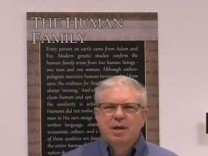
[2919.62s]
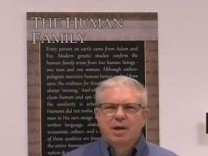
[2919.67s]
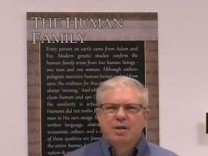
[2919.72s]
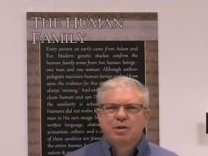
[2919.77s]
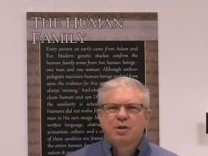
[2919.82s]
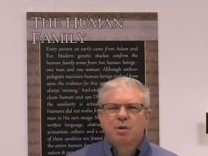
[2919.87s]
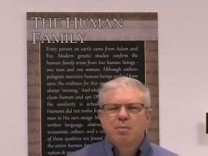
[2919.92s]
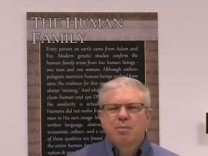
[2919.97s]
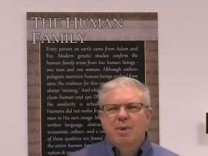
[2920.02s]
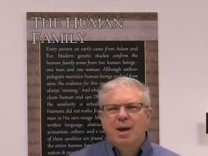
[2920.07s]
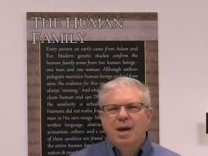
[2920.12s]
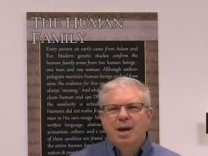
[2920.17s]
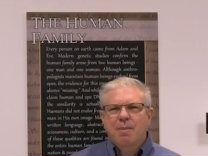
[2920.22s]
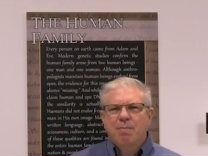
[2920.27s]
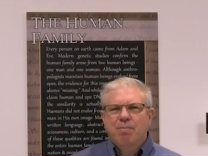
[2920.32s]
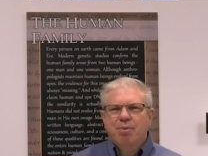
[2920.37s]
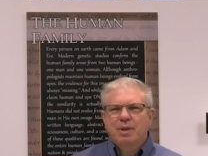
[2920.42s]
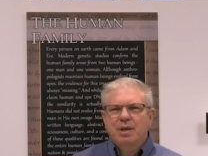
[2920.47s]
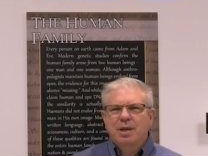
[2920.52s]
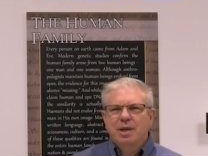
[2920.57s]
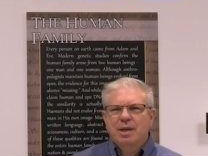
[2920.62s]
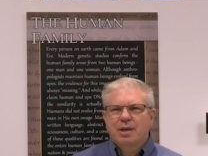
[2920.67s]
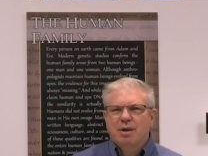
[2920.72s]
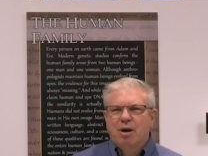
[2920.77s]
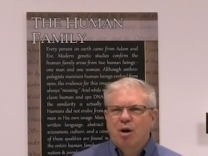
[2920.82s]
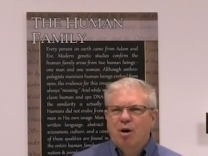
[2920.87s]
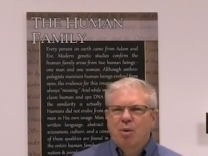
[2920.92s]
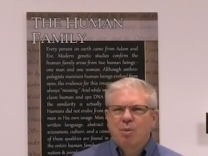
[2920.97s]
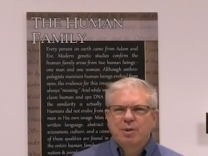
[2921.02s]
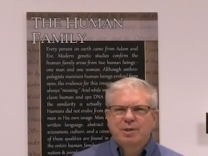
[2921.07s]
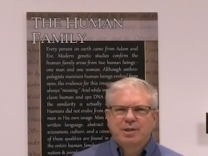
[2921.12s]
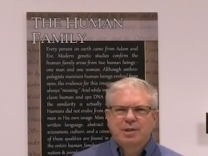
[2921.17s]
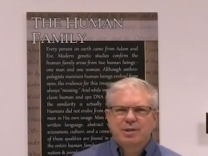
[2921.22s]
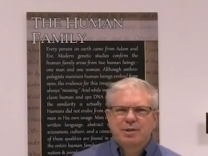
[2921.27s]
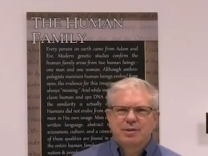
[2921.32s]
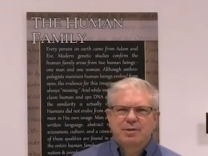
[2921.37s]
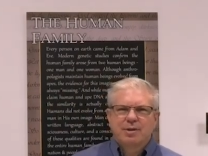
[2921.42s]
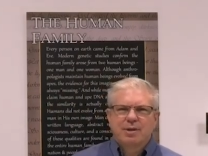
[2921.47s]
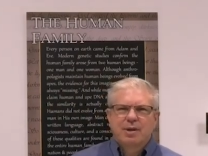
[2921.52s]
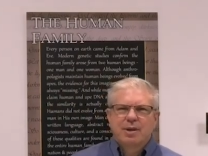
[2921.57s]
And so my plea always
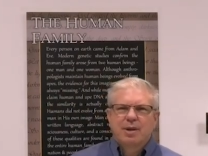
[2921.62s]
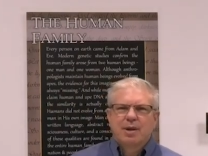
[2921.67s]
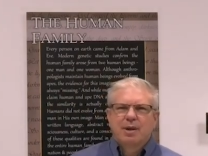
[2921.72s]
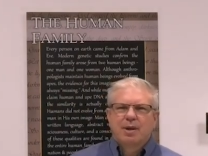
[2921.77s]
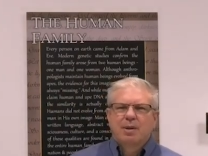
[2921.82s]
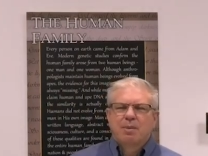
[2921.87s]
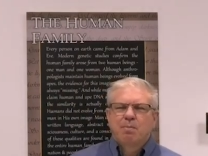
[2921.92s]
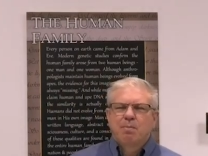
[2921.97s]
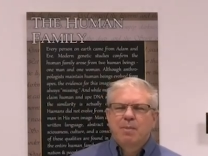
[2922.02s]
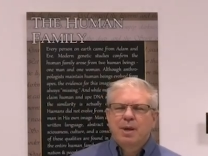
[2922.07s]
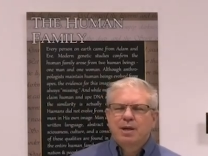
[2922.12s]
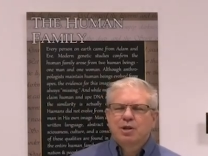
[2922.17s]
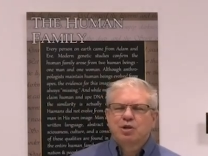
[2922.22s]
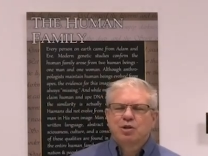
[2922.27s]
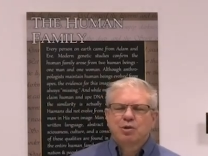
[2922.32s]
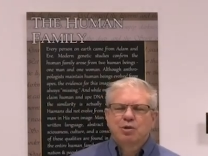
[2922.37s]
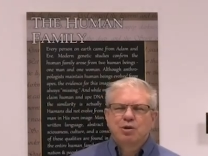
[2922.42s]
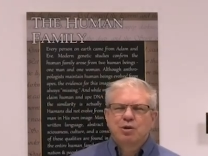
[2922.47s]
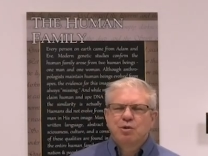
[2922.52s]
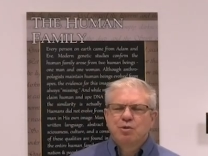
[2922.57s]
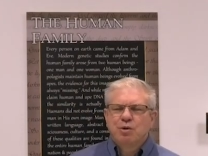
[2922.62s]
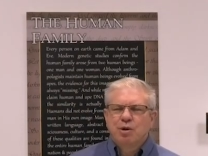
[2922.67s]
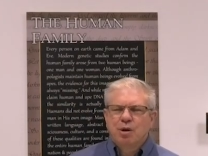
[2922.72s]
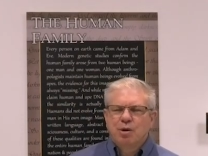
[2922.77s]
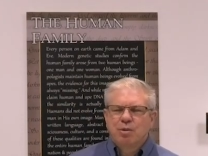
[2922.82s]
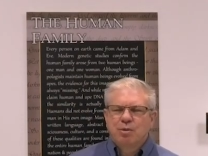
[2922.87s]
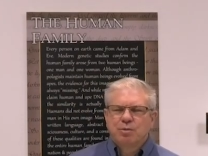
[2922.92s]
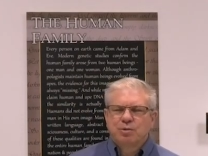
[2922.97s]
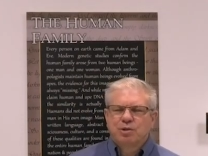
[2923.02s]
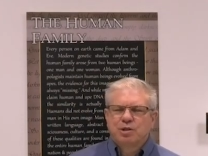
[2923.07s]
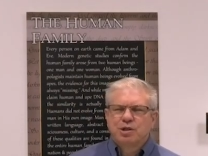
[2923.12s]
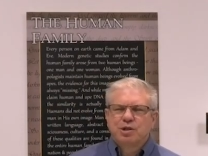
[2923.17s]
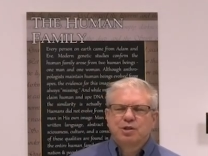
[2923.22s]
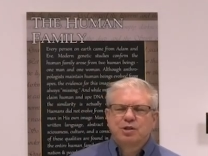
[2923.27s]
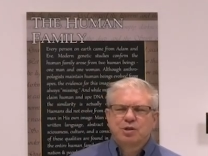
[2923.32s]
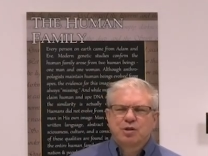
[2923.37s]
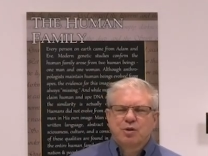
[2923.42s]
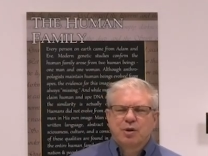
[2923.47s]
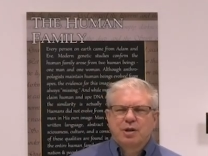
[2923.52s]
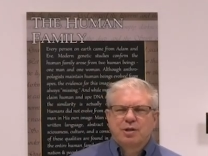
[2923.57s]
is make sure you know
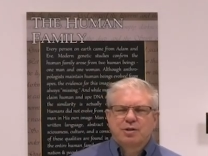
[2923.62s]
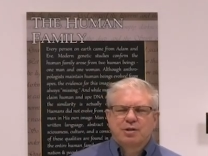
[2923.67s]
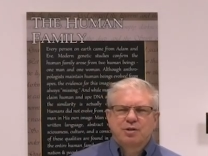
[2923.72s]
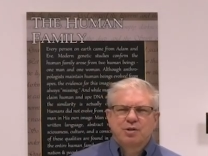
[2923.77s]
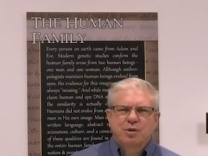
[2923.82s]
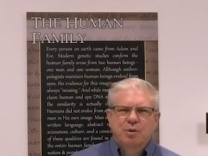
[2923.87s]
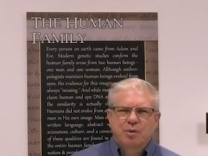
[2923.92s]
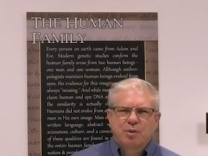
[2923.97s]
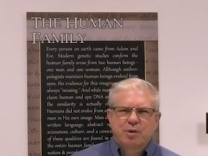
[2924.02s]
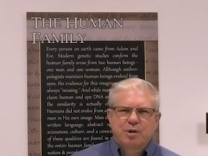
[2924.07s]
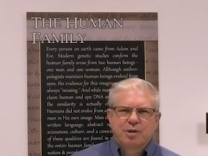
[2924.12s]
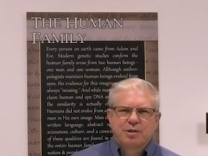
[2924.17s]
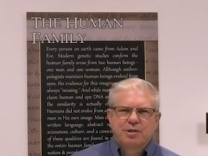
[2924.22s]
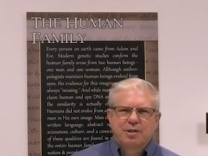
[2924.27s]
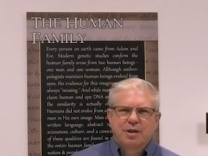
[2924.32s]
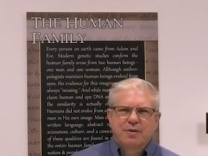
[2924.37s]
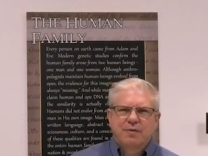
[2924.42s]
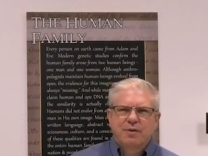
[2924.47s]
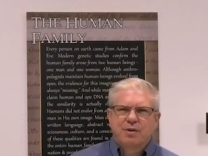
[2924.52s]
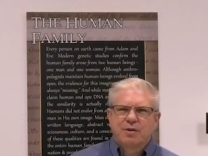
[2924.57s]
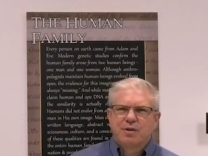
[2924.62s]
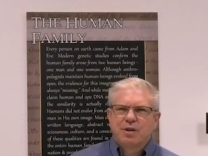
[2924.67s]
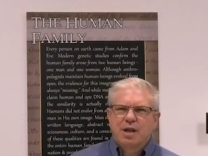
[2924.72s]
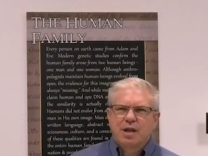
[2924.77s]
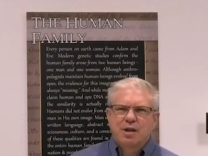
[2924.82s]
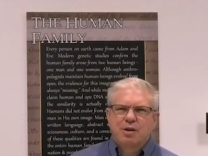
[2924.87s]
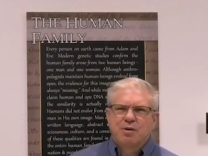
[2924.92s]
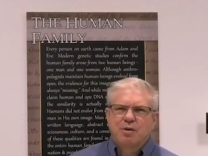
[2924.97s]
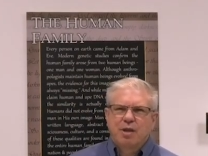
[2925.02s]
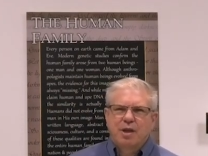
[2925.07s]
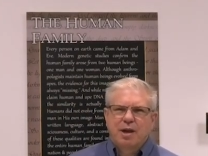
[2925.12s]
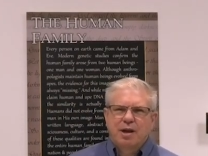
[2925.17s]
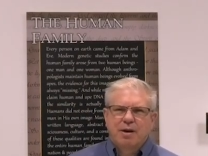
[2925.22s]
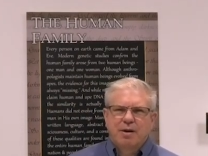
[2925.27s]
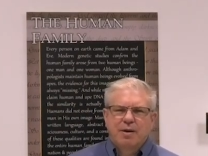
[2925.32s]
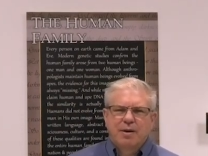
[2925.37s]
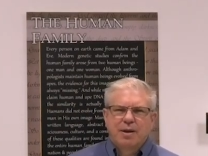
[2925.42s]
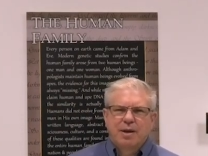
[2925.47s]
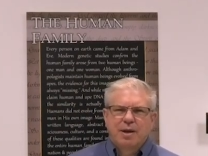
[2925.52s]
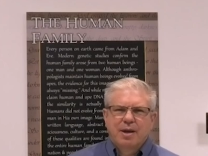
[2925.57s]
Jesus Christ as your Lord and Savior and that you're there
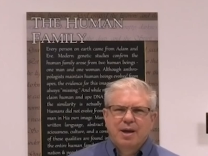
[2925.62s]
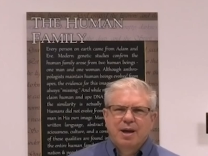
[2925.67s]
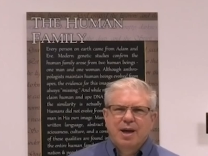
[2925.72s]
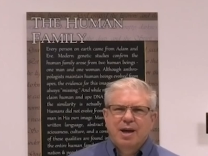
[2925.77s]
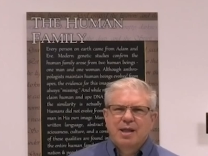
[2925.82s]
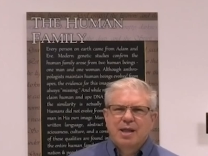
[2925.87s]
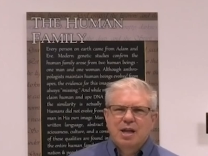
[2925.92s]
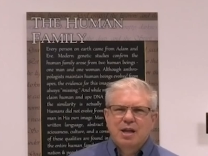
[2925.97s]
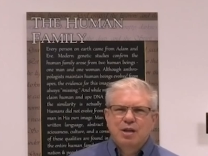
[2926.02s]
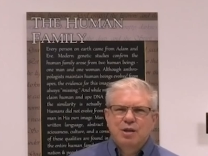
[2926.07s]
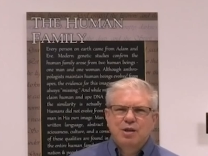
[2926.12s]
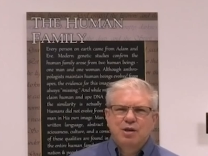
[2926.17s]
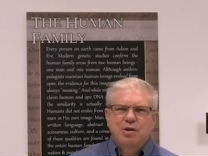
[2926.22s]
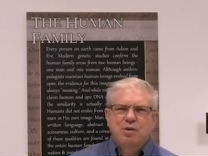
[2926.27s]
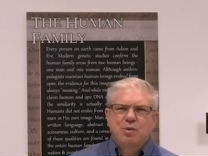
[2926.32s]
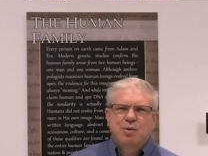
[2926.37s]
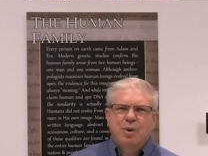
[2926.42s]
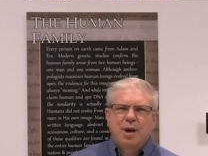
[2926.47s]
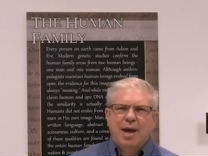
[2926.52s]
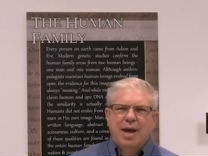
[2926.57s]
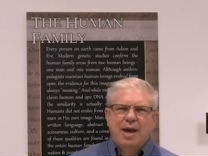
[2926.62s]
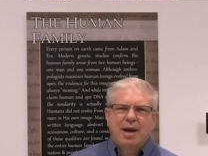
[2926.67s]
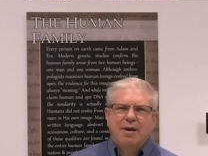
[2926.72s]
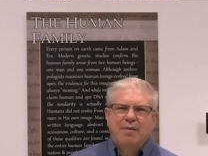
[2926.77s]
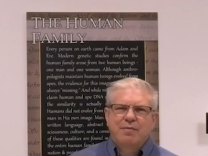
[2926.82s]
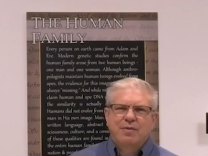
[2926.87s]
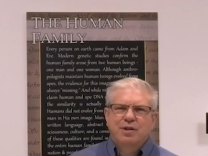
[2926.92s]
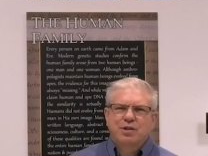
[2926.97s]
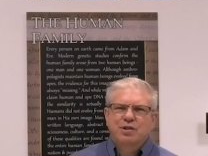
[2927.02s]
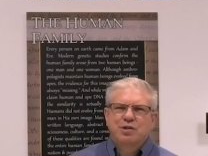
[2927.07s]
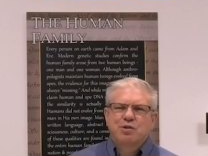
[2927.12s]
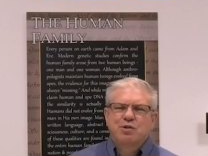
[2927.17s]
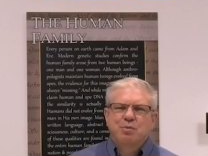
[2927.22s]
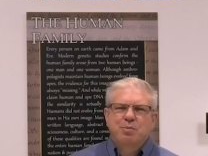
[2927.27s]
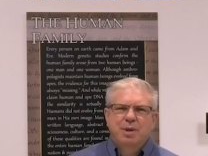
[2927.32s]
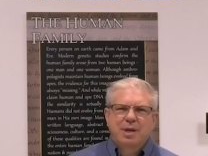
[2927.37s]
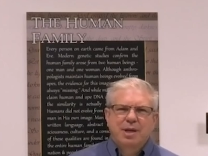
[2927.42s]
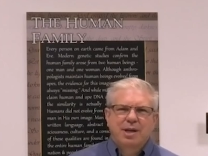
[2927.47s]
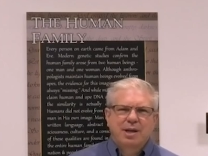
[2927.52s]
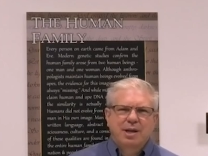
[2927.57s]
and that you have this new
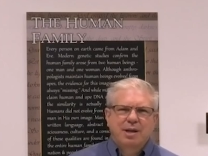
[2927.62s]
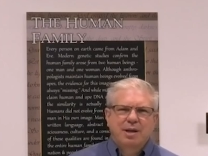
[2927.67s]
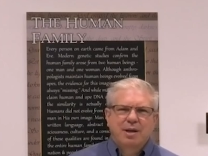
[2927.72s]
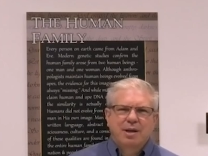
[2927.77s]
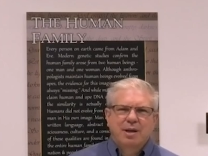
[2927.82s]
beginning.